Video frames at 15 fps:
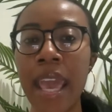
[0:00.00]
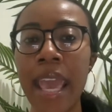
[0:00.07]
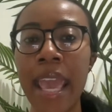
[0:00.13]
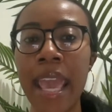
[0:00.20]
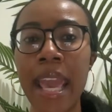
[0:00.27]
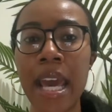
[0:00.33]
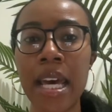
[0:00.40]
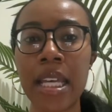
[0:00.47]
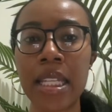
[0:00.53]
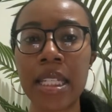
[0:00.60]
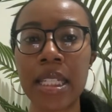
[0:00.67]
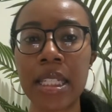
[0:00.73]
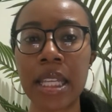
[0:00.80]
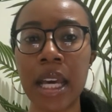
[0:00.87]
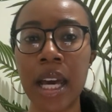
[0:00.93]

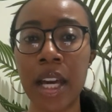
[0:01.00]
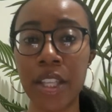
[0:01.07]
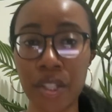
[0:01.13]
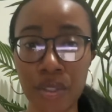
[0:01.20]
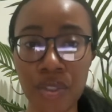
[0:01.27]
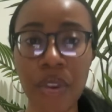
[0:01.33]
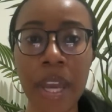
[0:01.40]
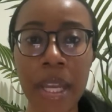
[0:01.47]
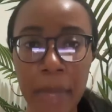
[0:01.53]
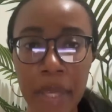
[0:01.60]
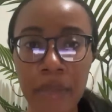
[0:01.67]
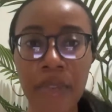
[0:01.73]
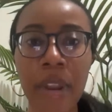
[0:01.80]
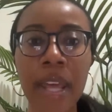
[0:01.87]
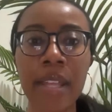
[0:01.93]
and you're trying to
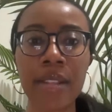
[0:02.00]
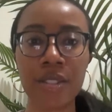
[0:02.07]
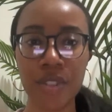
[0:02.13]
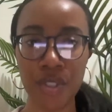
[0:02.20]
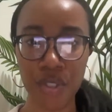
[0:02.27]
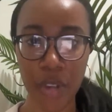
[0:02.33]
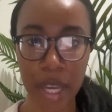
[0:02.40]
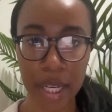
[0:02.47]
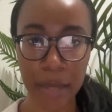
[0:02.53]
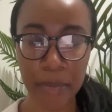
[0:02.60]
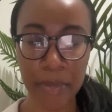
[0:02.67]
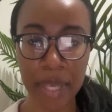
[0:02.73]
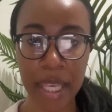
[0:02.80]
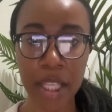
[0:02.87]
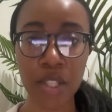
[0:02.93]
make friends, you're trying to
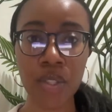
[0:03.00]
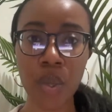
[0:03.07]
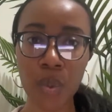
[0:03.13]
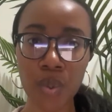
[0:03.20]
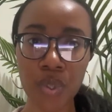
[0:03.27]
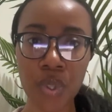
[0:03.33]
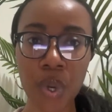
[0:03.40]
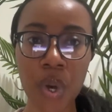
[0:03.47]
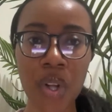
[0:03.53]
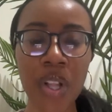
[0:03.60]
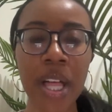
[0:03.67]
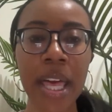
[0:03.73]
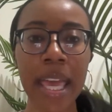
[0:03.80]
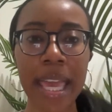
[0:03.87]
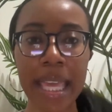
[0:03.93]
be social
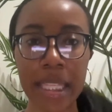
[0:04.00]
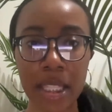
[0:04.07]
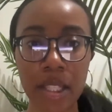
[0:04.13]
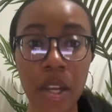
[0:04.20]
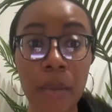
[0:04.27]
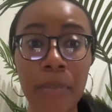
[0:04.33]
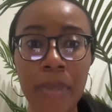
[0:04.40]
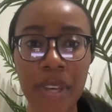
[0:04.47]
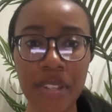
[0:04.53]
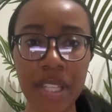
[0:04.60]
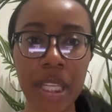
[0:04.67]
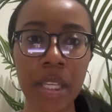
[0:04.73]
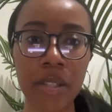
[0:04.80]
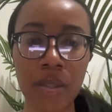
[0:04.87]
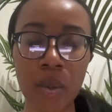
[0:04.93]
and start
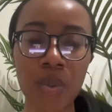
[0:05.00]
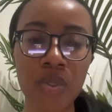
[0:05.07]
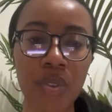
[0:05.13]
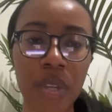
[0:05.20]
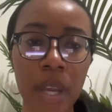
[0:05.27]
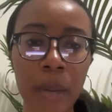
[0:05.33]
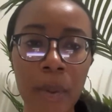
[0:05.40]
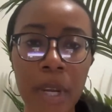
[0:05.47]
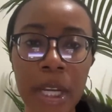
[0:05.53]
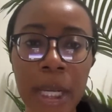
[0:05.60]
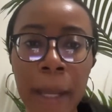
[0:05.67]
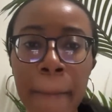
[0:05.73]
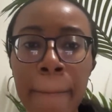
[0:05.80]
building a social network,